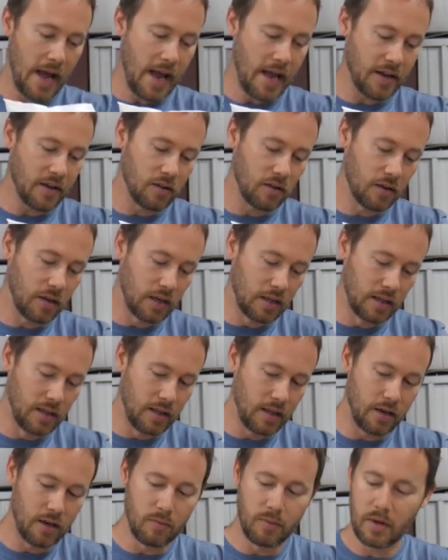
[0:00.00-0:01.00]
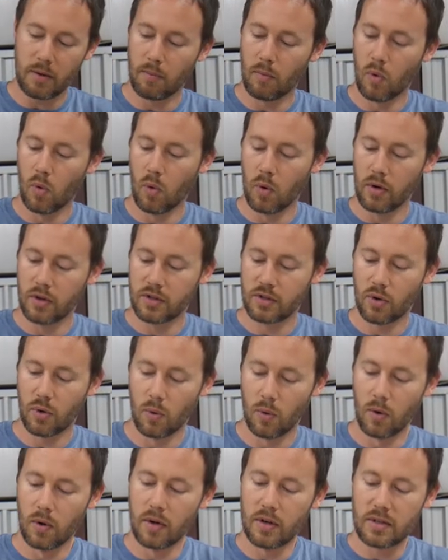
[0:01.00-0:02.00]
angle it a little bit more
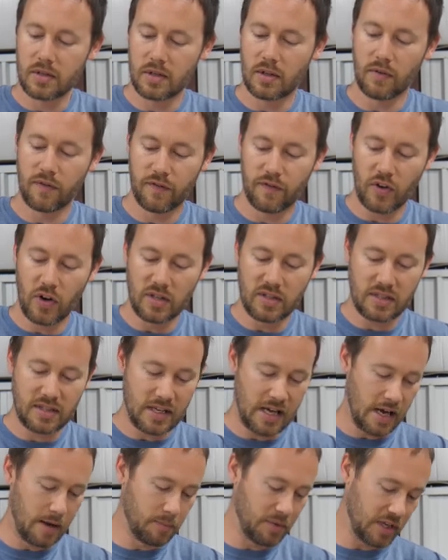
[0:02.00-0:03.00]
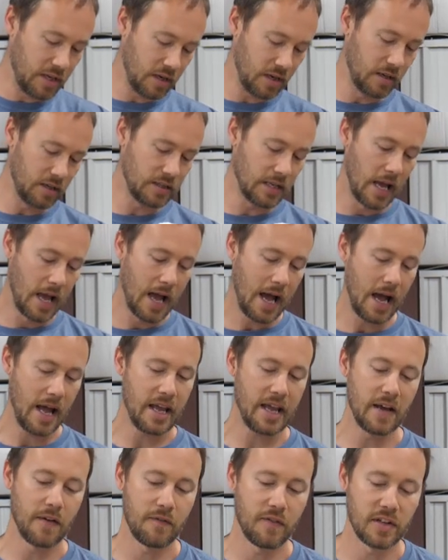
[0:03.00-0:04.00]
towards the front side, because
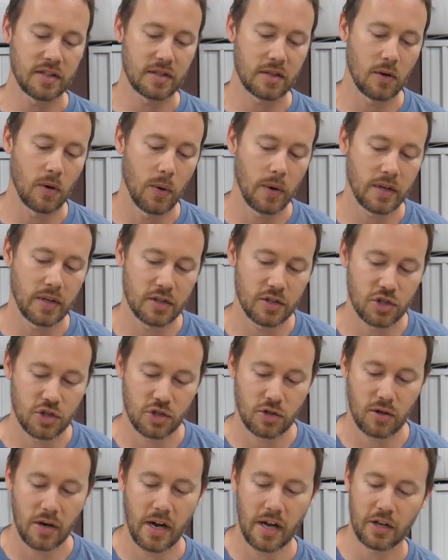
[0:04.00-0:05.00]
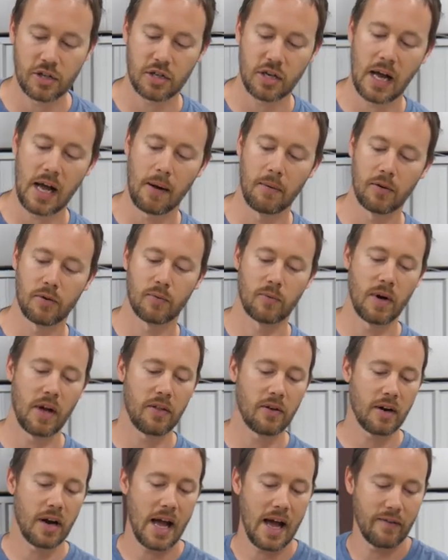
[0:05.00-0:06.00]
if it's going to stretch, I would
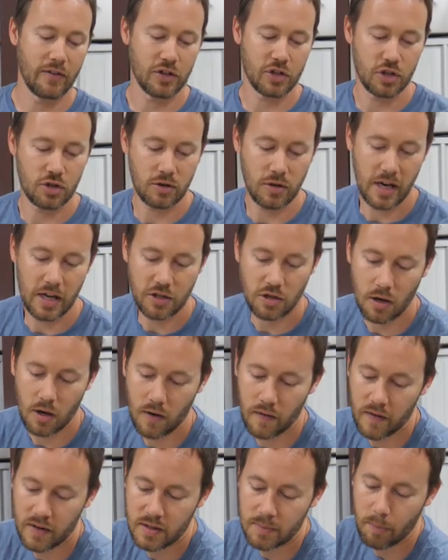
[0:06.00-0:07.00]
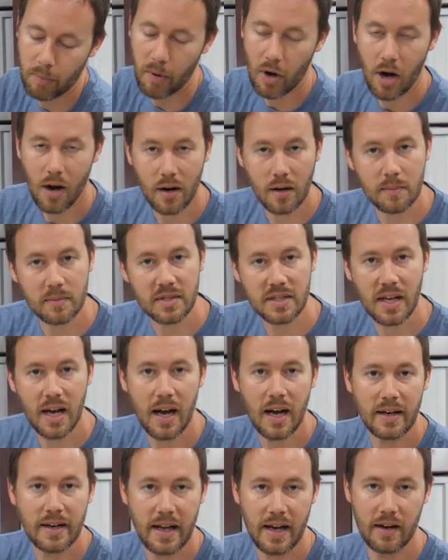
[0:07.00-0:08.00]
rather have it stretch on this bottom
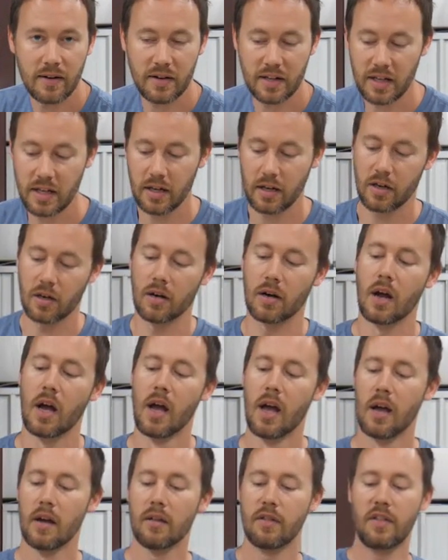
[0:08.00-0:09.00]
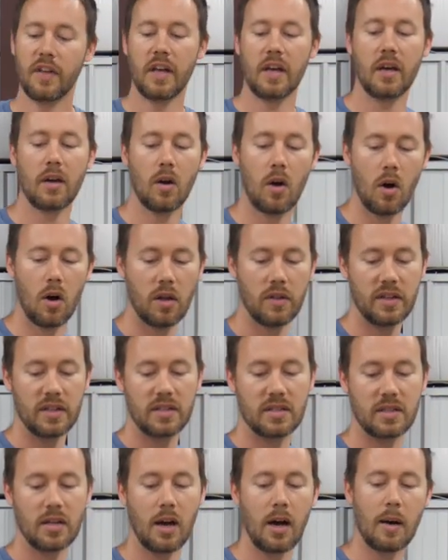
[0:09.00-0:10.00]
side down here than on
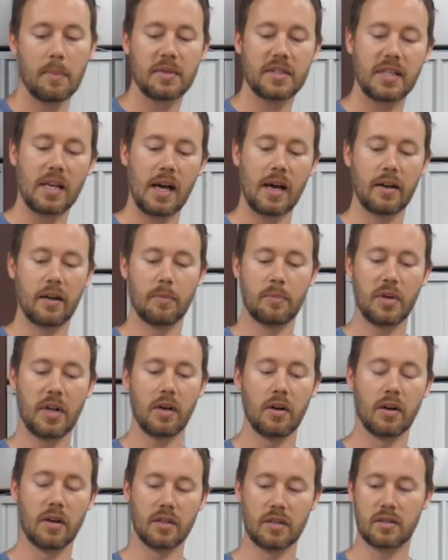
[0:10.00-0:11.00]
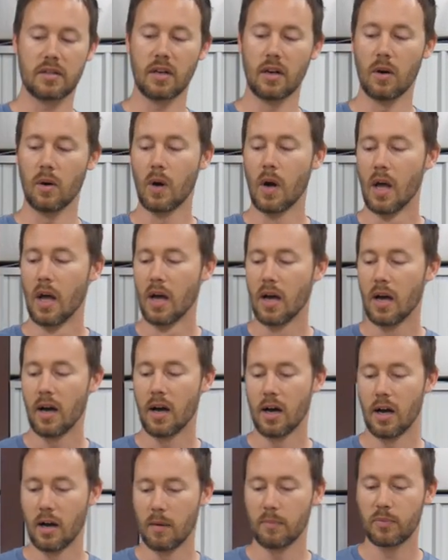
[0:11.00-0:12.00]
this top side up here. And so
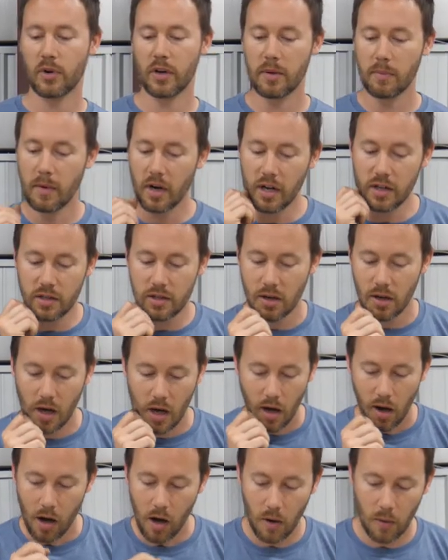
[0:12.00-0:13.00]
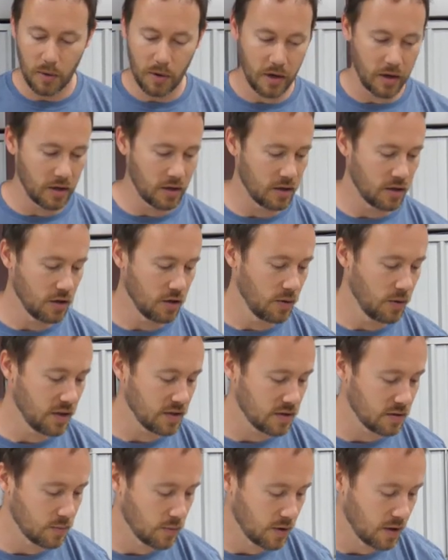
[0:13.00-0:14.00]
um, pretty much all we're gonna do
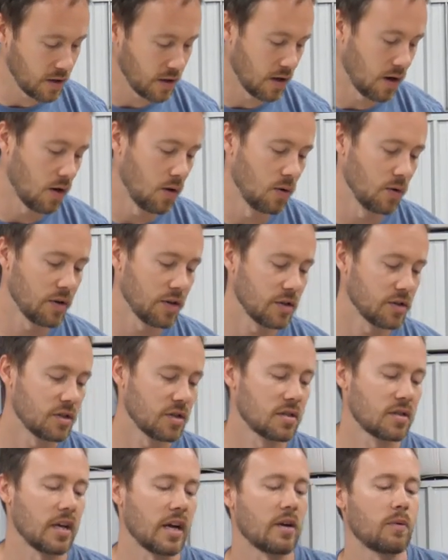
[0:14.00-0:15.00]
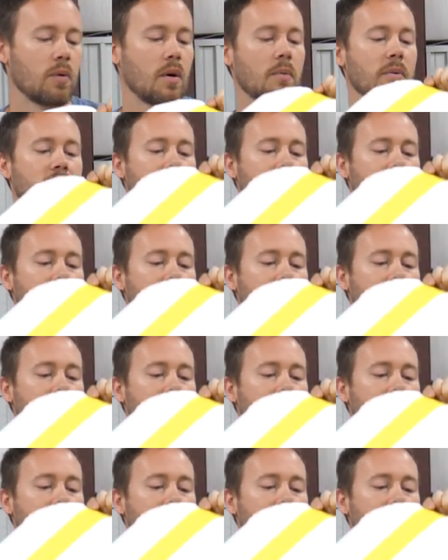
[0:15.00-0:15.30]
is we're gonna hold it just like what